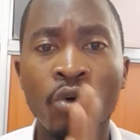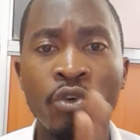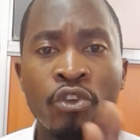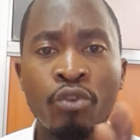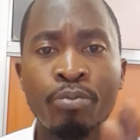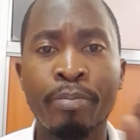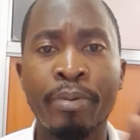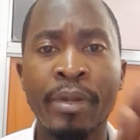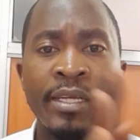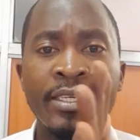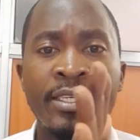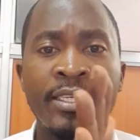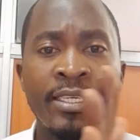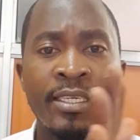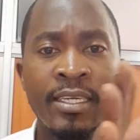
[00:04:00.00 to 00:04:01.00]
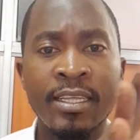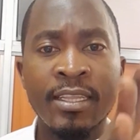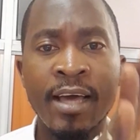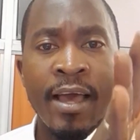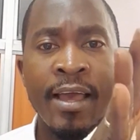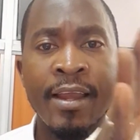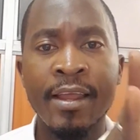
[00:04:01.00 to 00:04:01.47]
splint
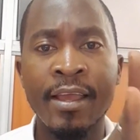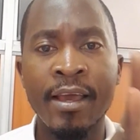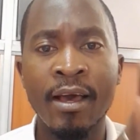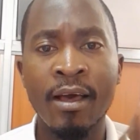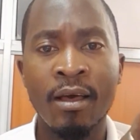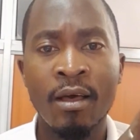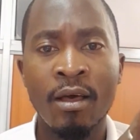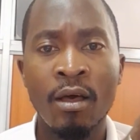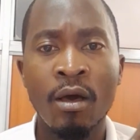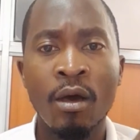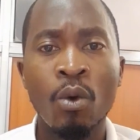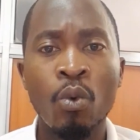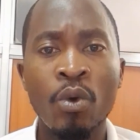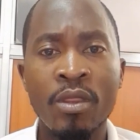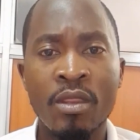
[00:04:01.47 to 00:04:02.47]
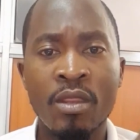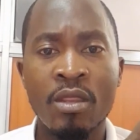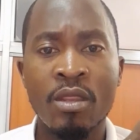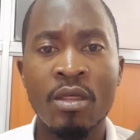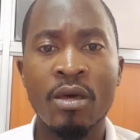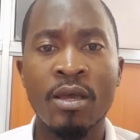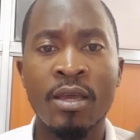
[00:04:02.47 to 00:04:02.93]
the area with,
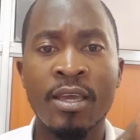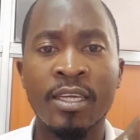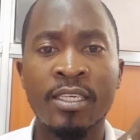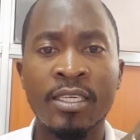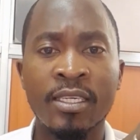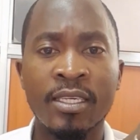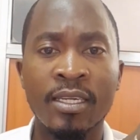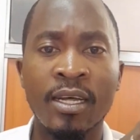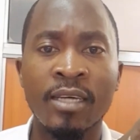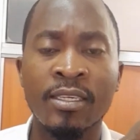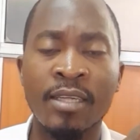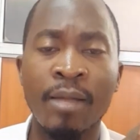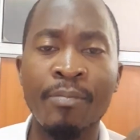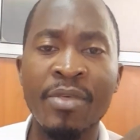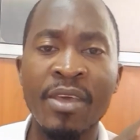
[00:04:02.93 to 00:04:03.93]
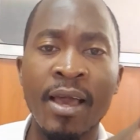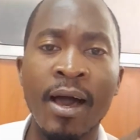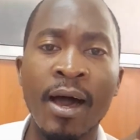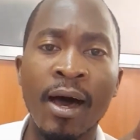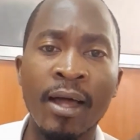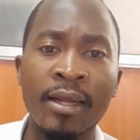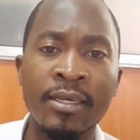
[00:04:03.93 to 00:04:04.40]
get something
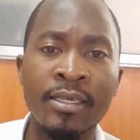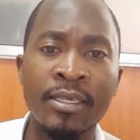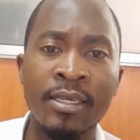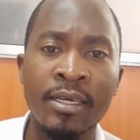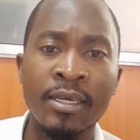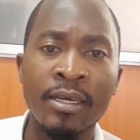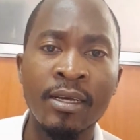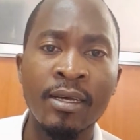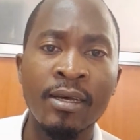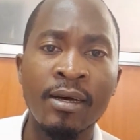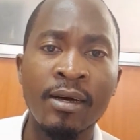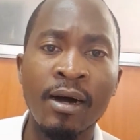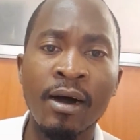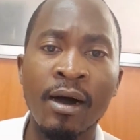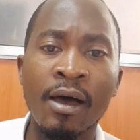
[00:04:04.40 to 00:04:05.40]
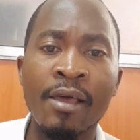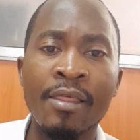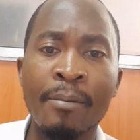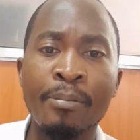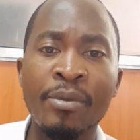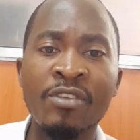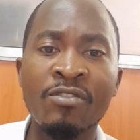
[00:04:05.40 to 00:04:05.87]
hard, either a
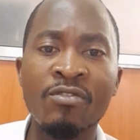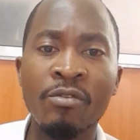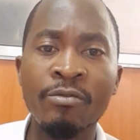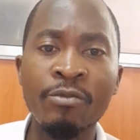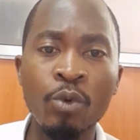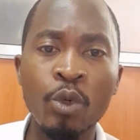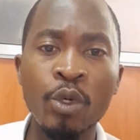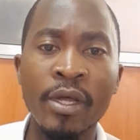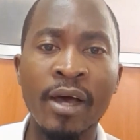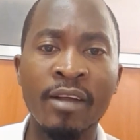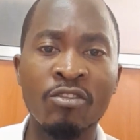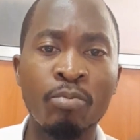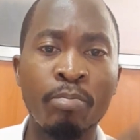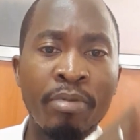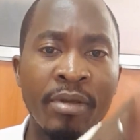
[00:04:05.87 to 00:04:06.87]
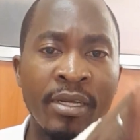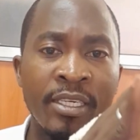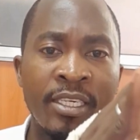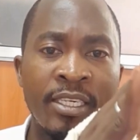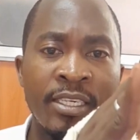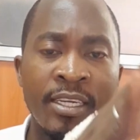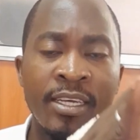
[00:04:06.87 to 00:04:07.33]
piece of wood, and
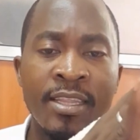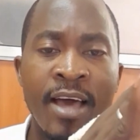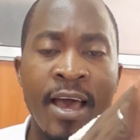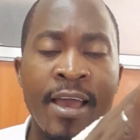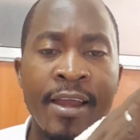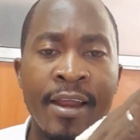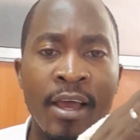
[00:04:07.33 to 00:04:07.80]
splint the area